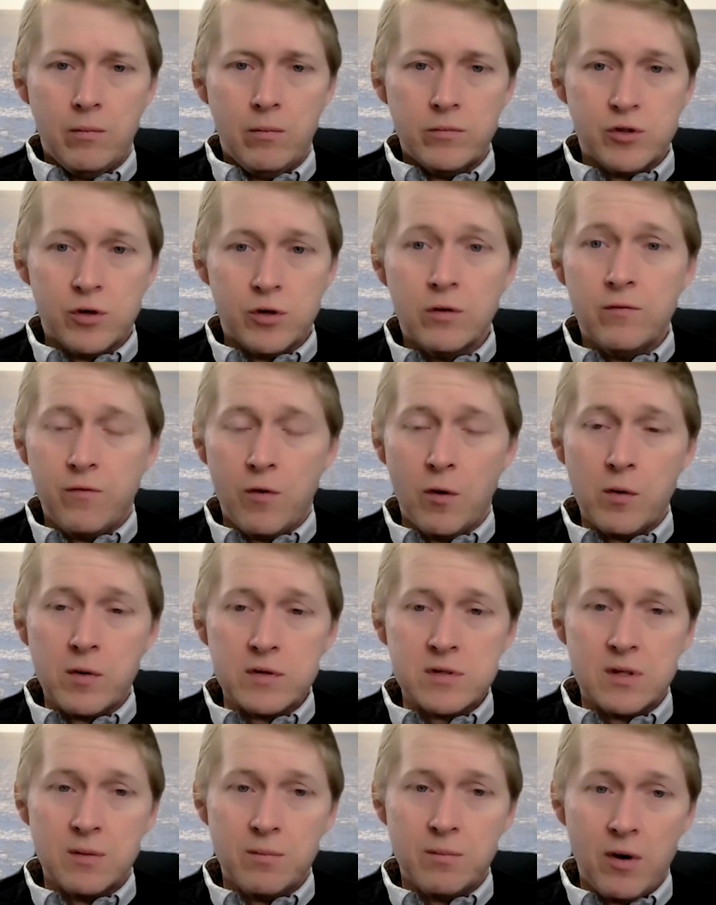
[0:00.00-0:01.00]
should
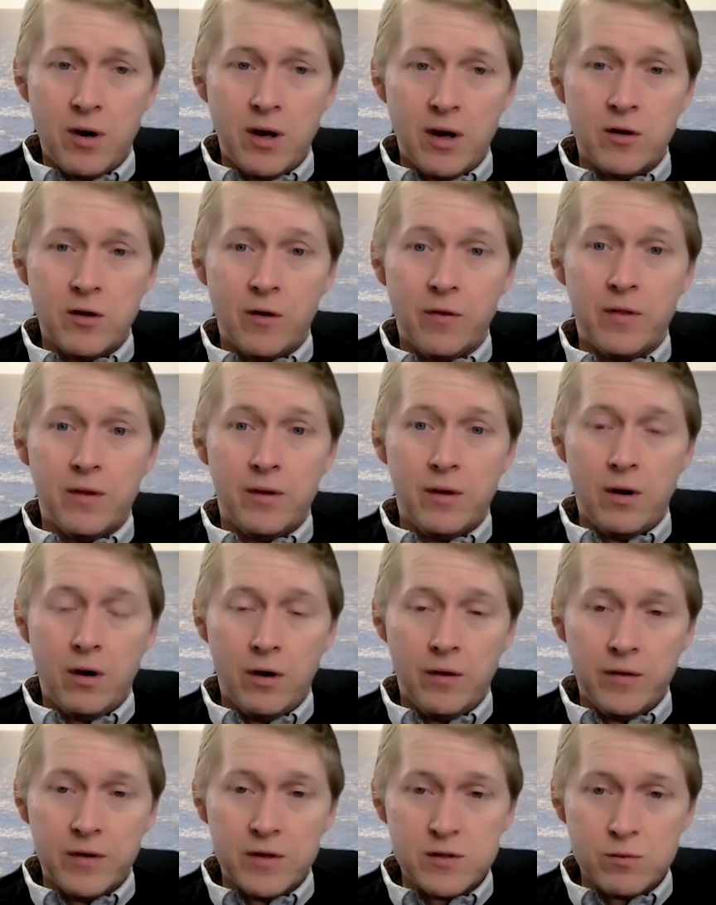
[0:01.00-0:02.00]
focus the mind
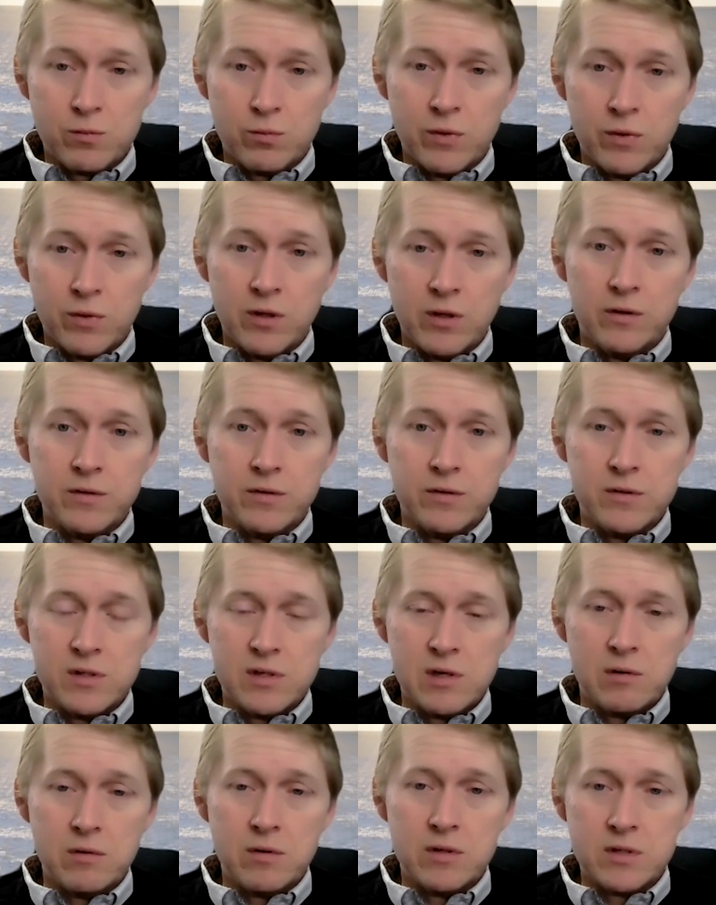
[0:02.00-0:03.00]
on this real
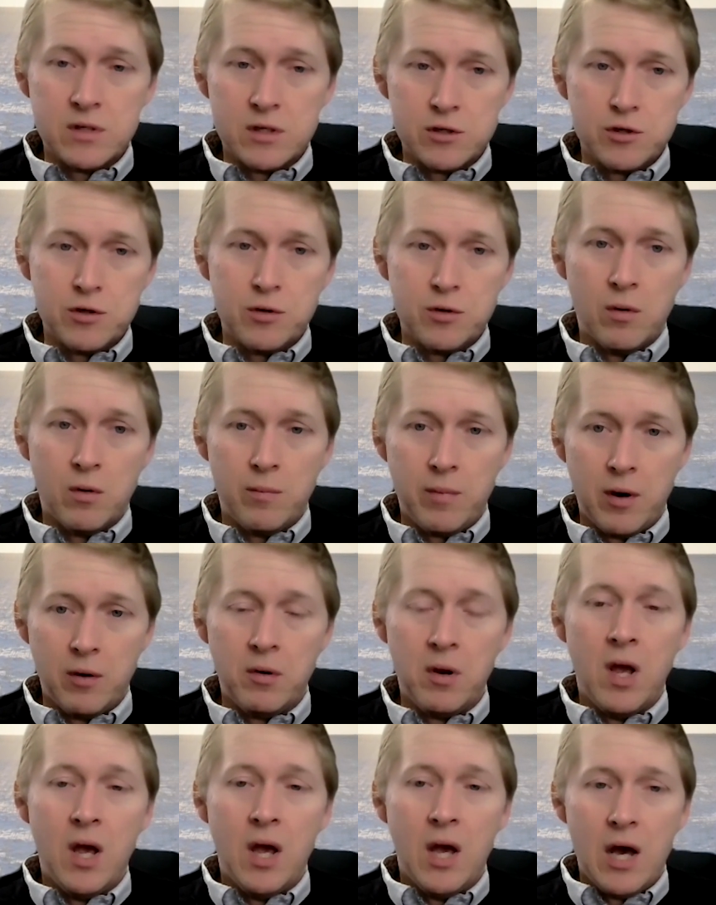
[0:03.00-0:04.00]
serious issue
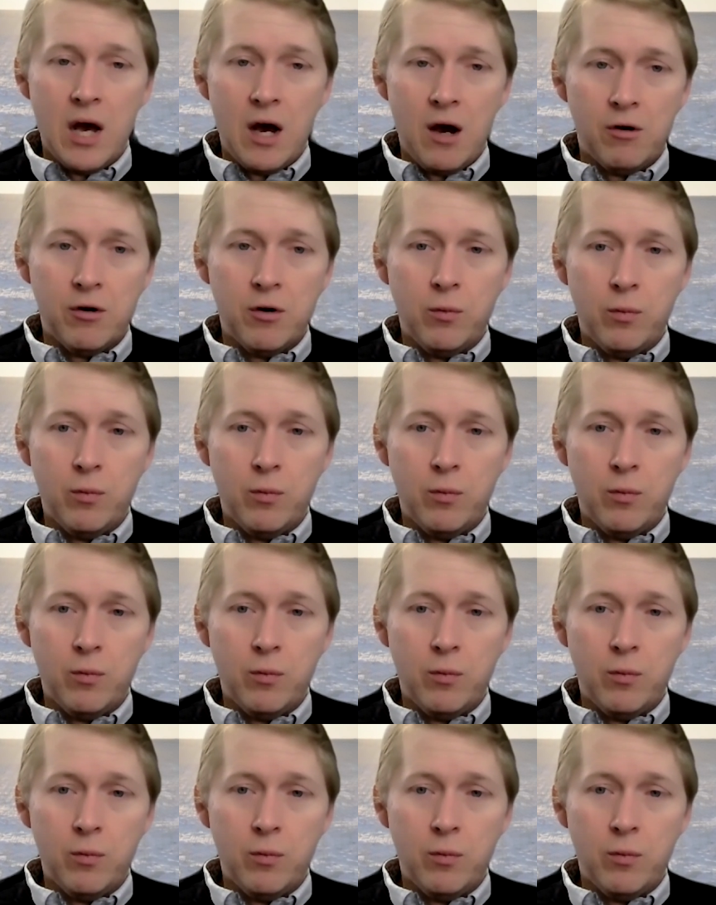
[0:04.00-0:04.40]
about how do